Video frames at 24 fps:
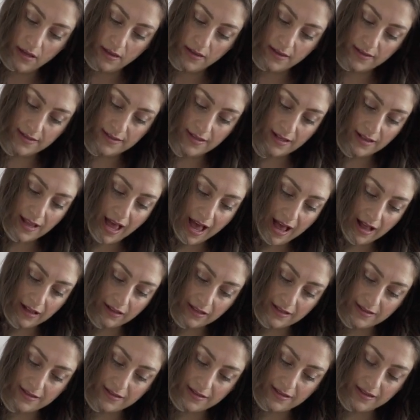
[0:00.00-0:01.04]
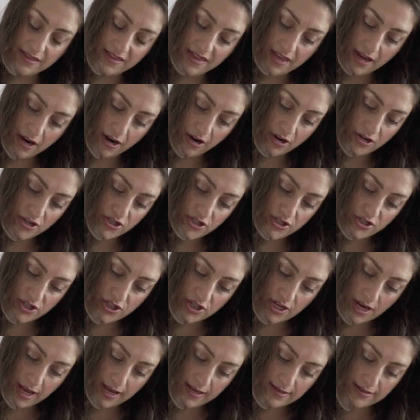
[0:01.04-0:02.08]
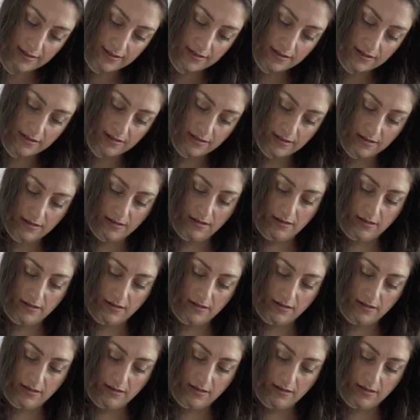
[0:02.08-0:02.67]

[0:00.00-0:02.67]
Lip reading: The salal is there just